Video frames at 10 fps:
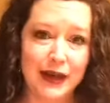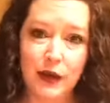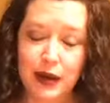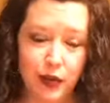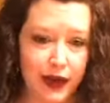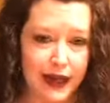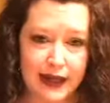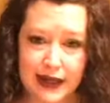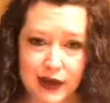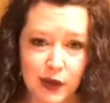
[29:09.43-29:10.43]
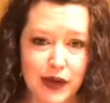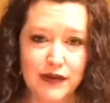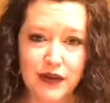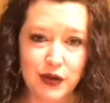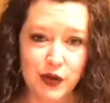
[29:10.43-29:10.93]
We can pray
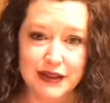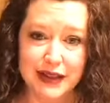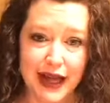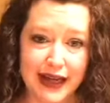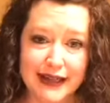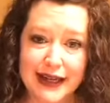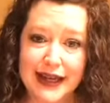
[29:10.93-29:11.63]
whatever the Lord's got,